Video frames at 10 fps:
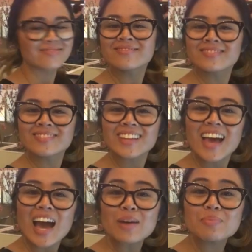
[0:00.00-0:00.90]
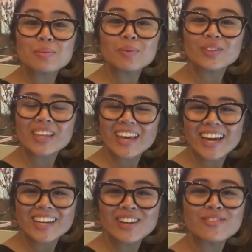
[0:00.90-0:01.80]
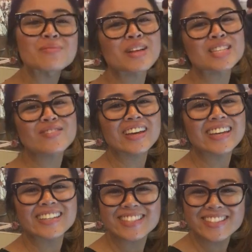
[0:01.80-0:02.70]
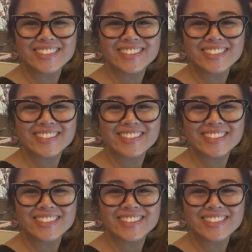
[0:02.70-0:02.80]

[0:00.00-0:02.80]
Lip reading: Now, happy birthday, Hannah from Las Vegas.